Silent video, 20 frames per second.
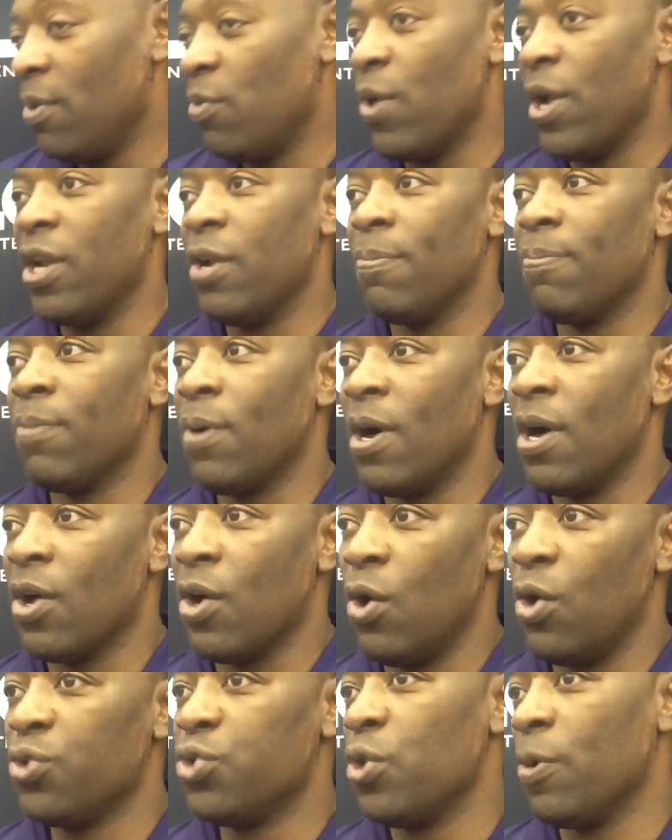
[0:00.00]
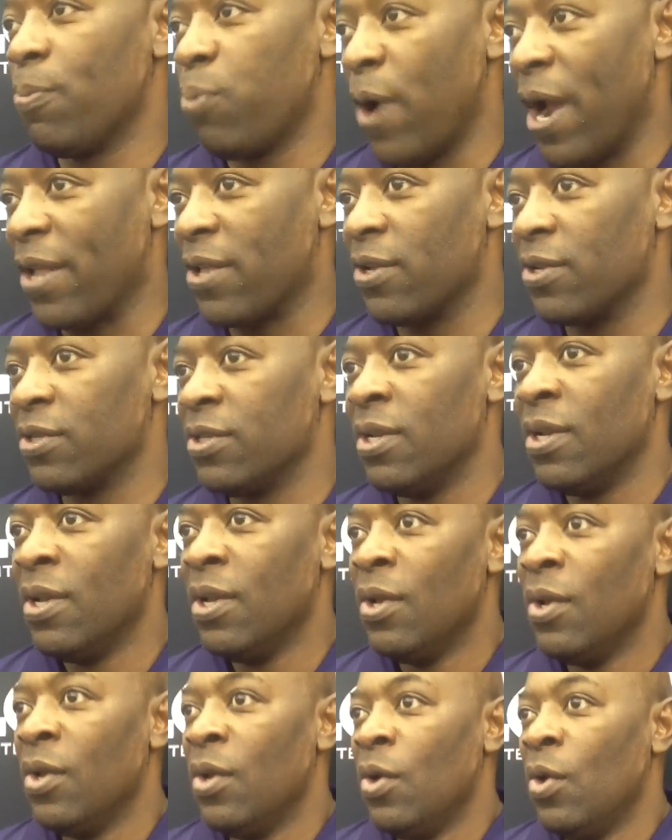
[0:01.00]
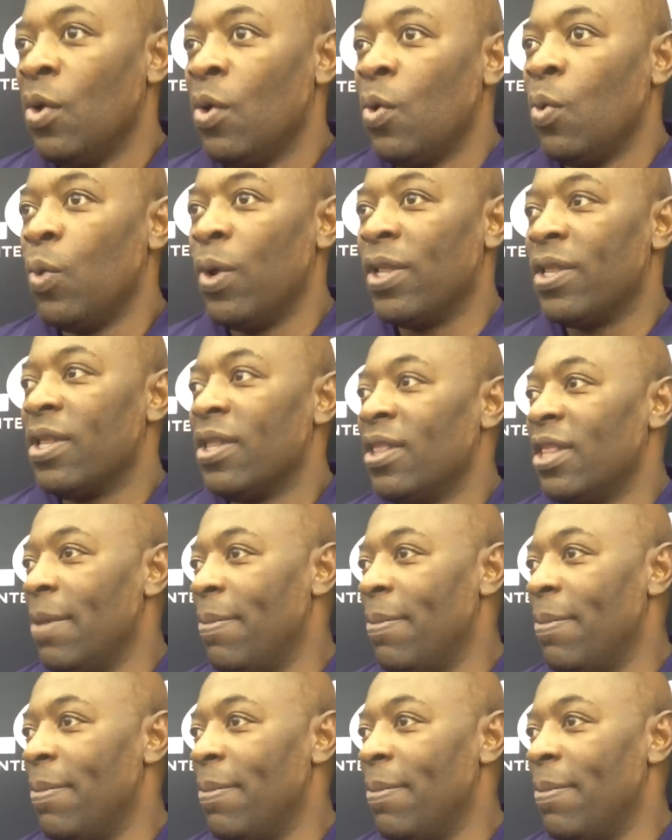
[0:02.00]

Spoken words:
We're ready to go into a practice with